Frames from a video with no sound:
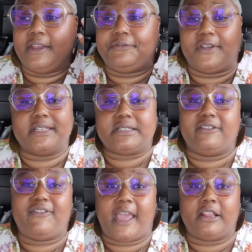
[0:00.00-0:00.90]
if it's
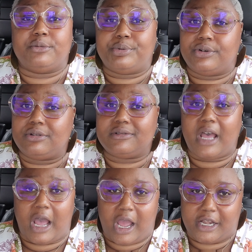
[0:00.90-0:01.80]
available,
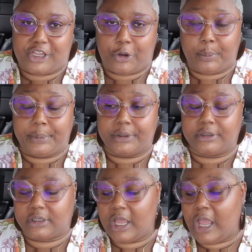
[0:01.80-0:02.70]
the audio book.